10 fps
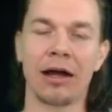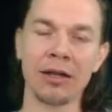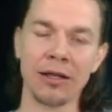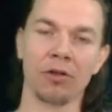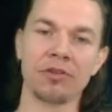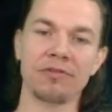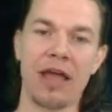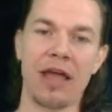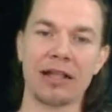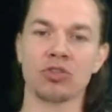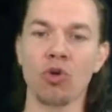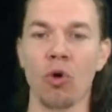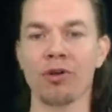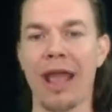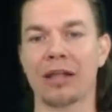unhealthy fats
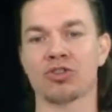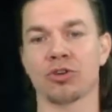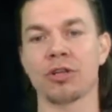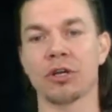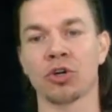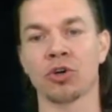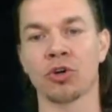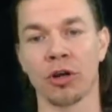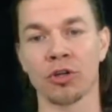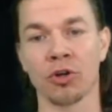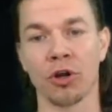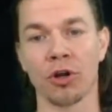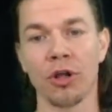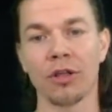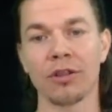don't naturally occur